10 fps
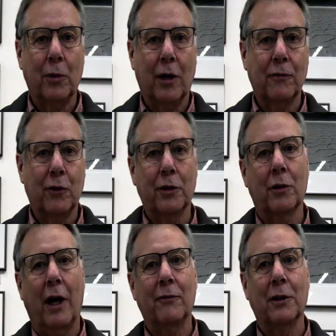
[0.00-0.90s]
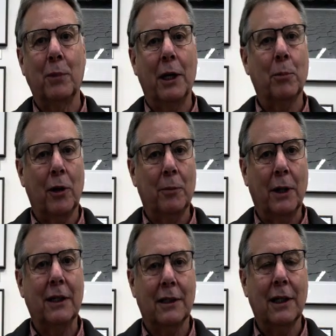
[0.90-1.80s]
on photographic paper. I
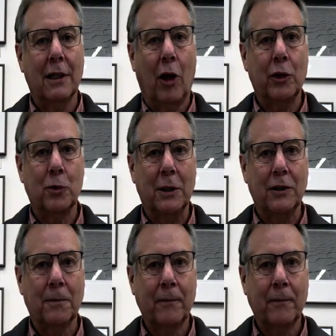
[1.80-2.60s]
make enlargements.